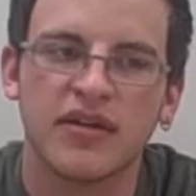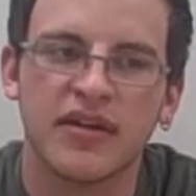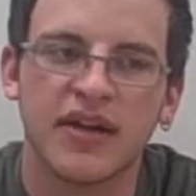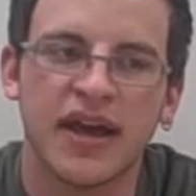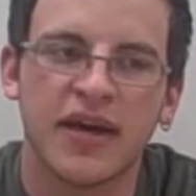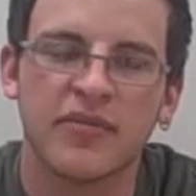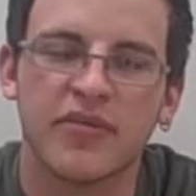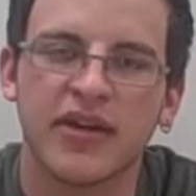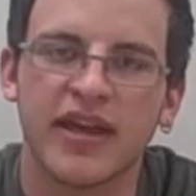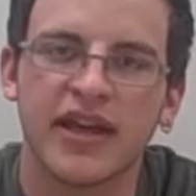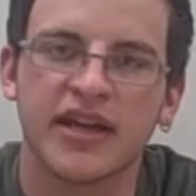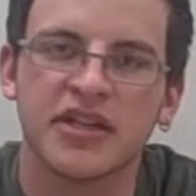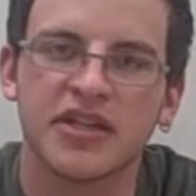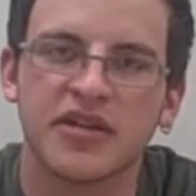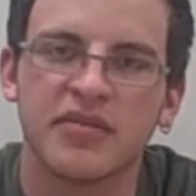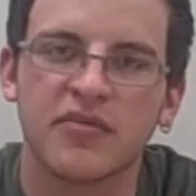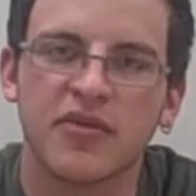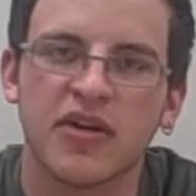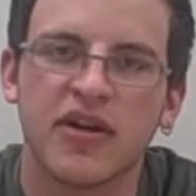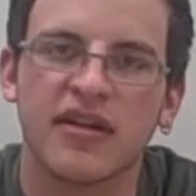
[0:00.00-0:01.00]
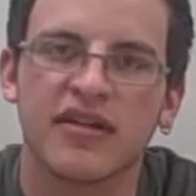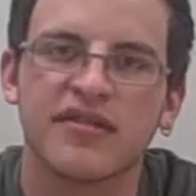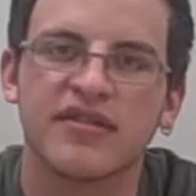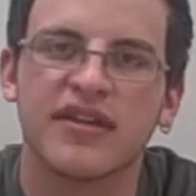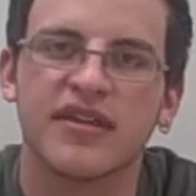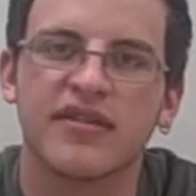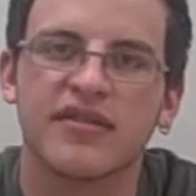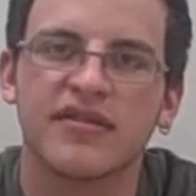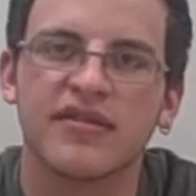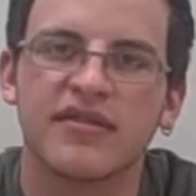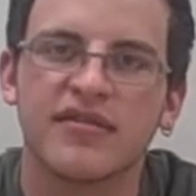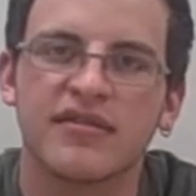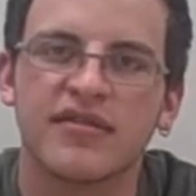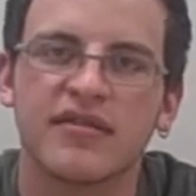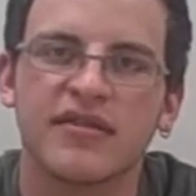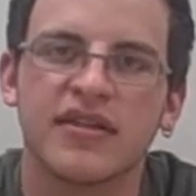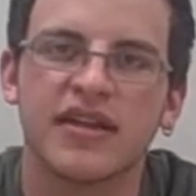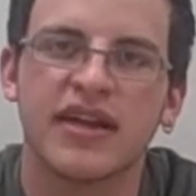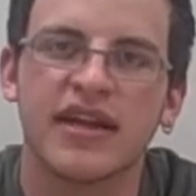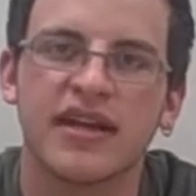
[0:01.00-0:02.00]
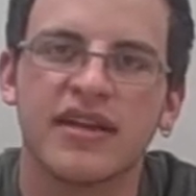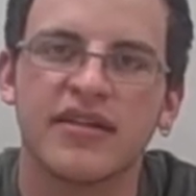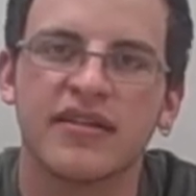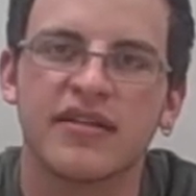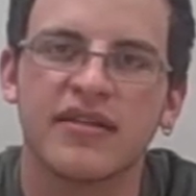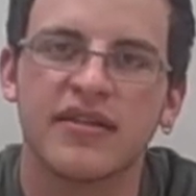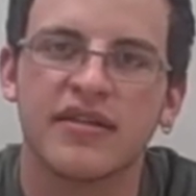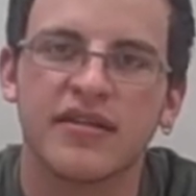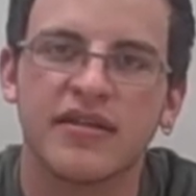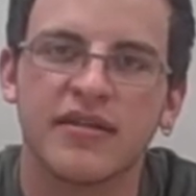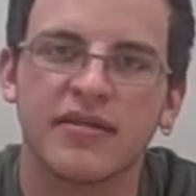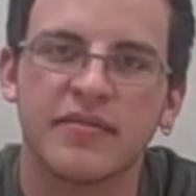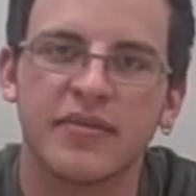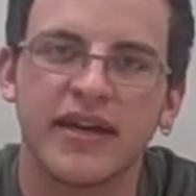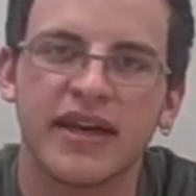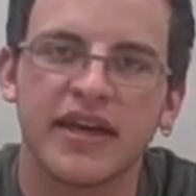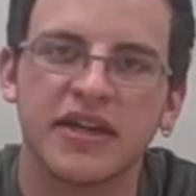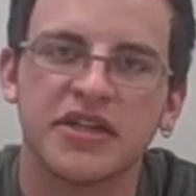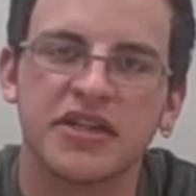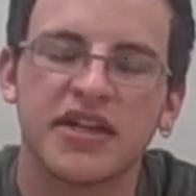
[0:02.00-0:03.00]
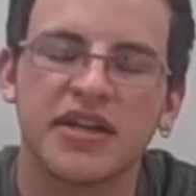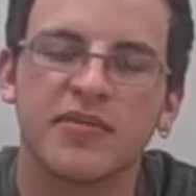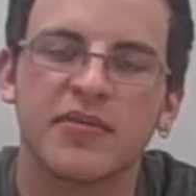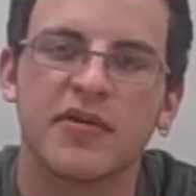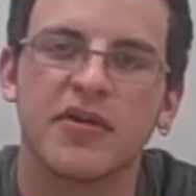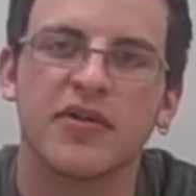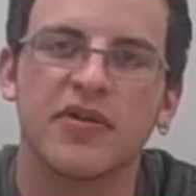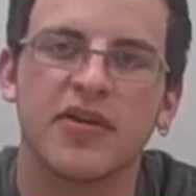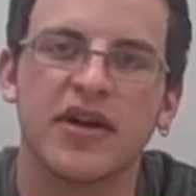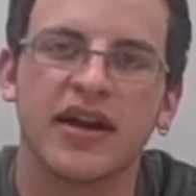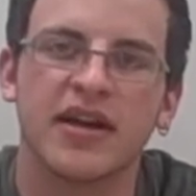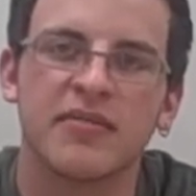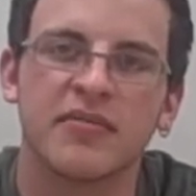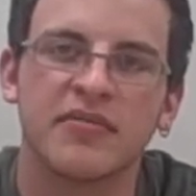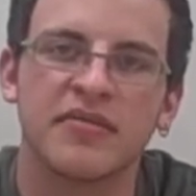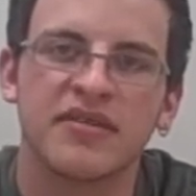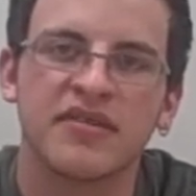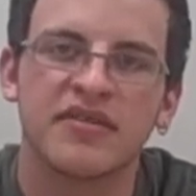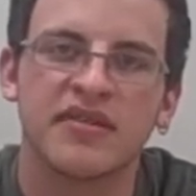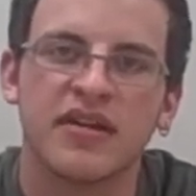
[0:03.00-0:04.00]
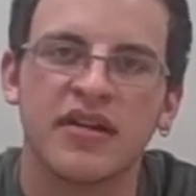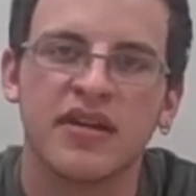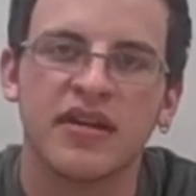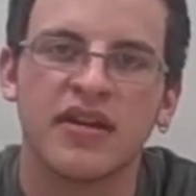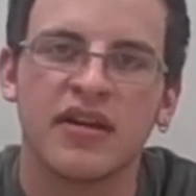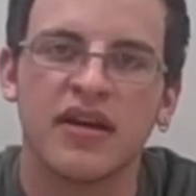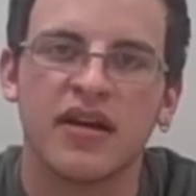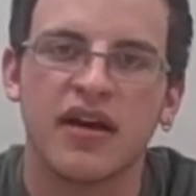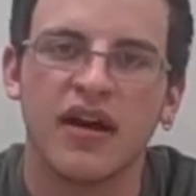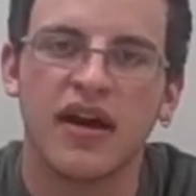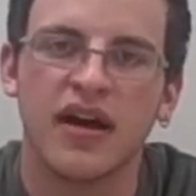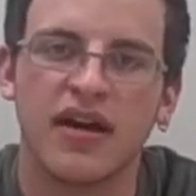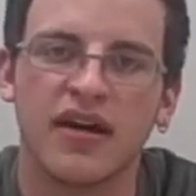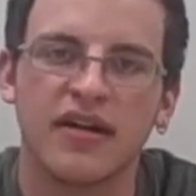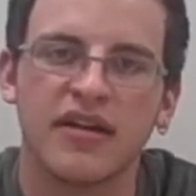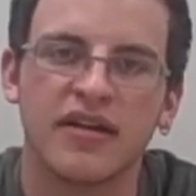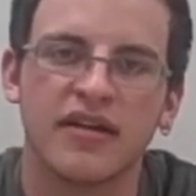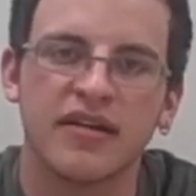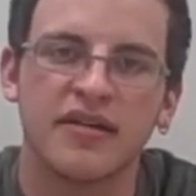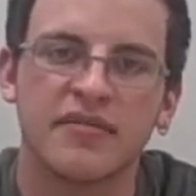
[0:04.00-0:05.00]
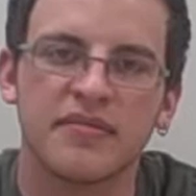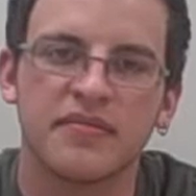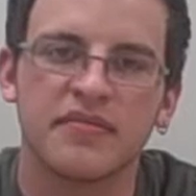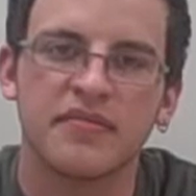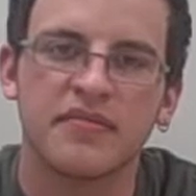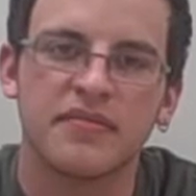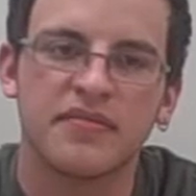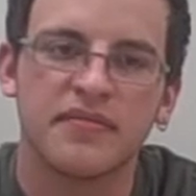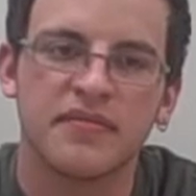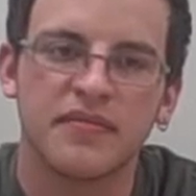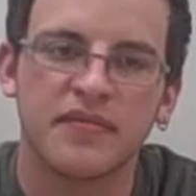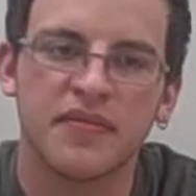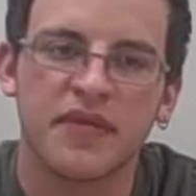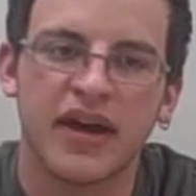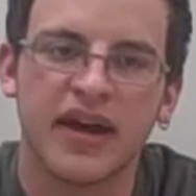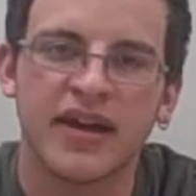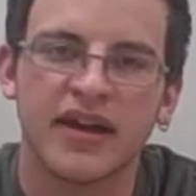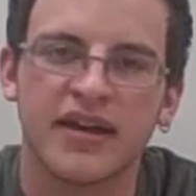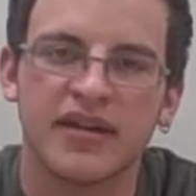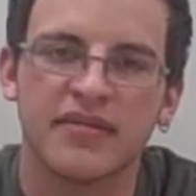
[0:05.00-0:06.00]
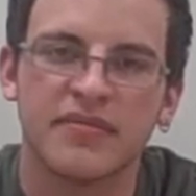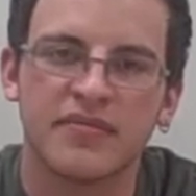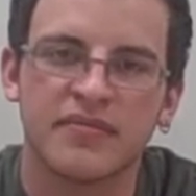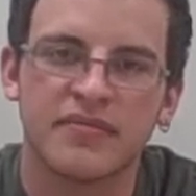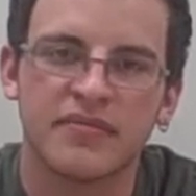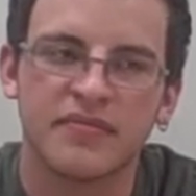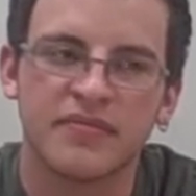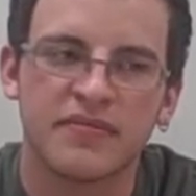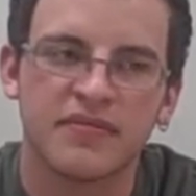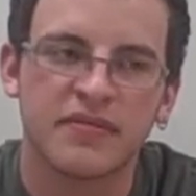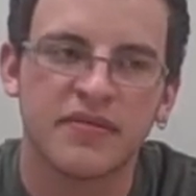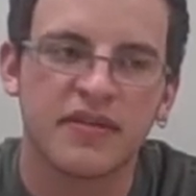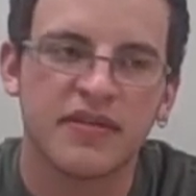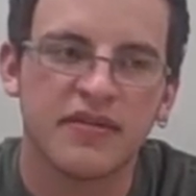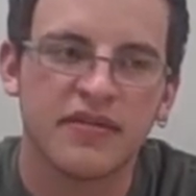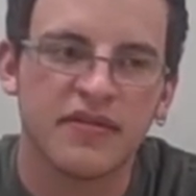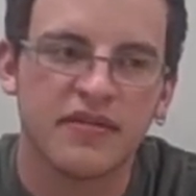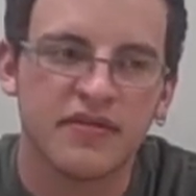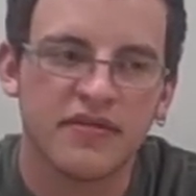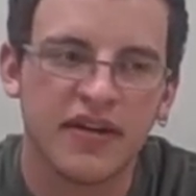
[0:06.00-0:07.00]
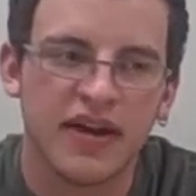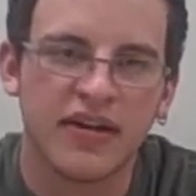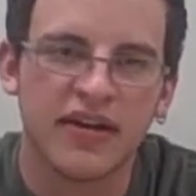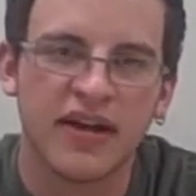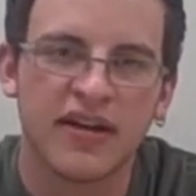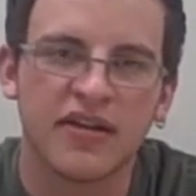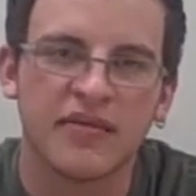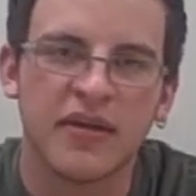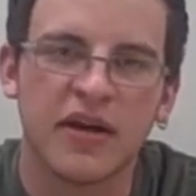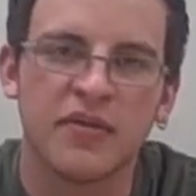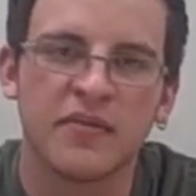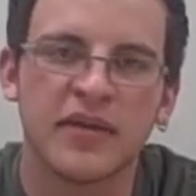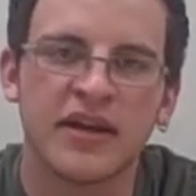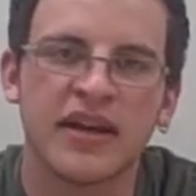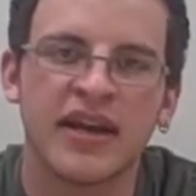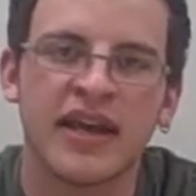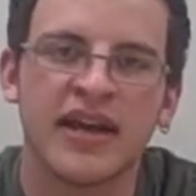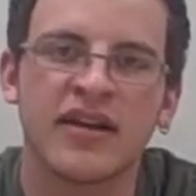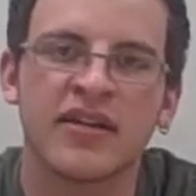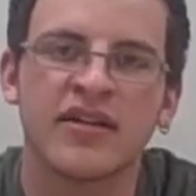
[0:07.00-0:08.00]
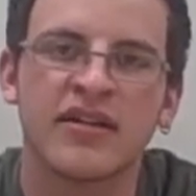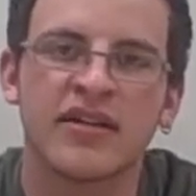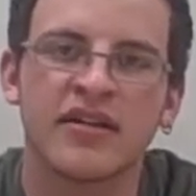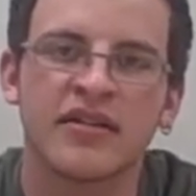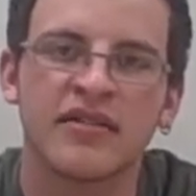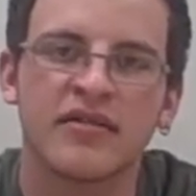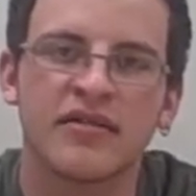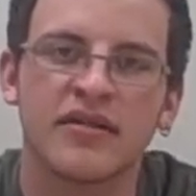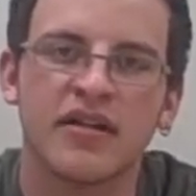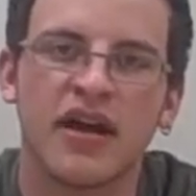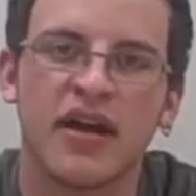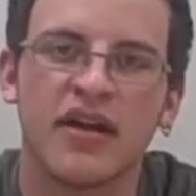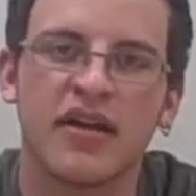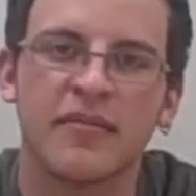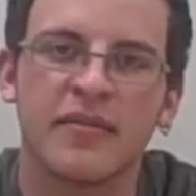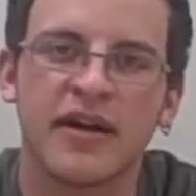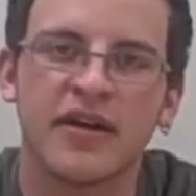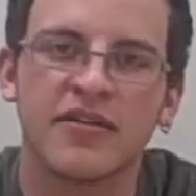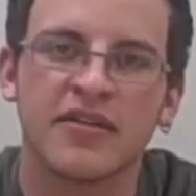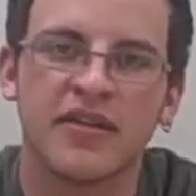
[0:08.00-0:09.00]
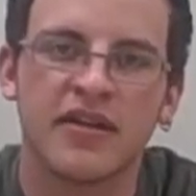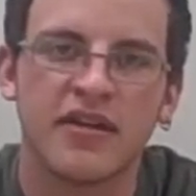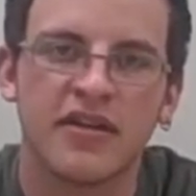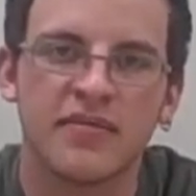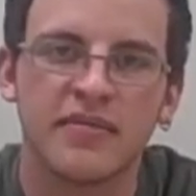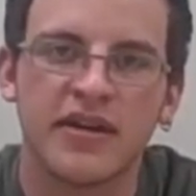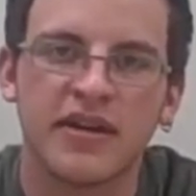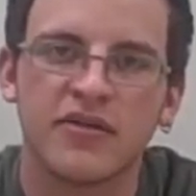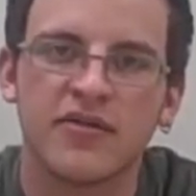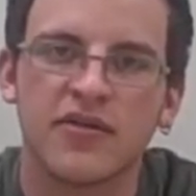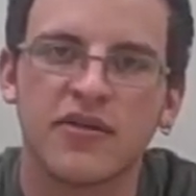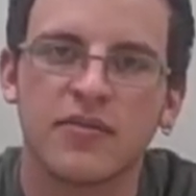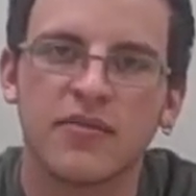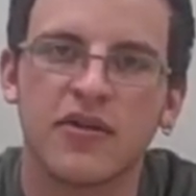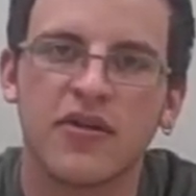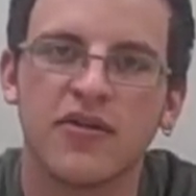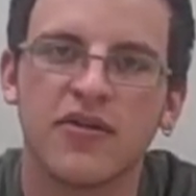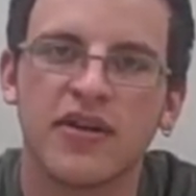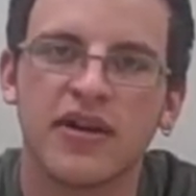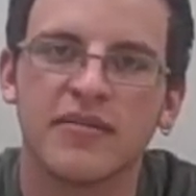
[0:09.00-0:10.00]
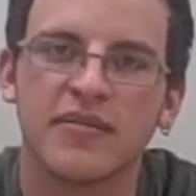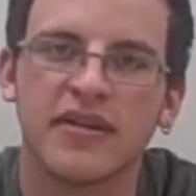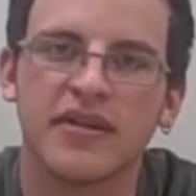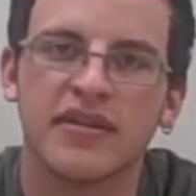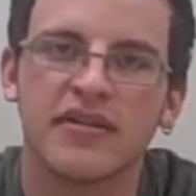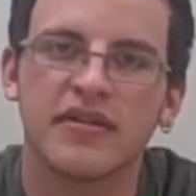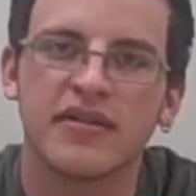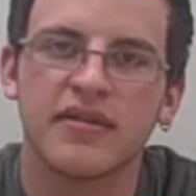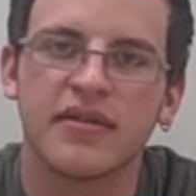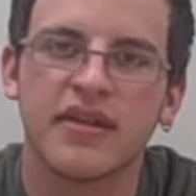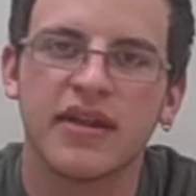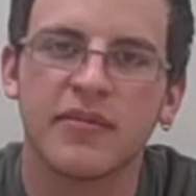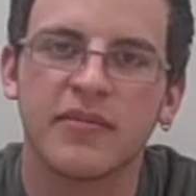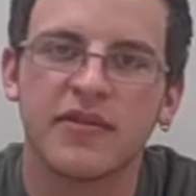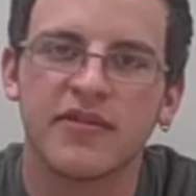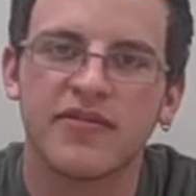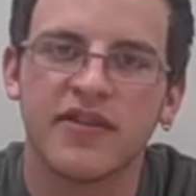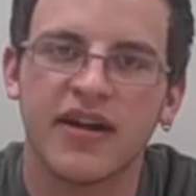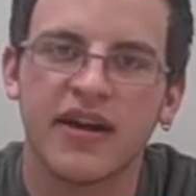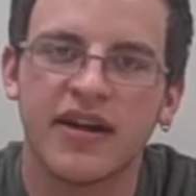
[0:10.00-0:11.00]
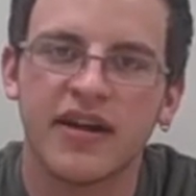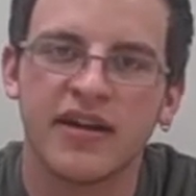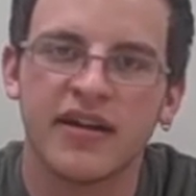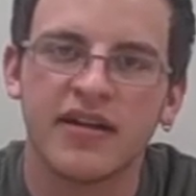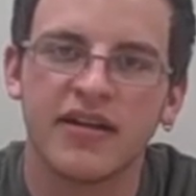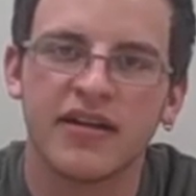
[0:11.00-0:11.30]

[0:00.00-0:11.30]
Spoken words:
application process to get into the PhD programs. Uh, I found out about McNair and about the mentor program that they provide,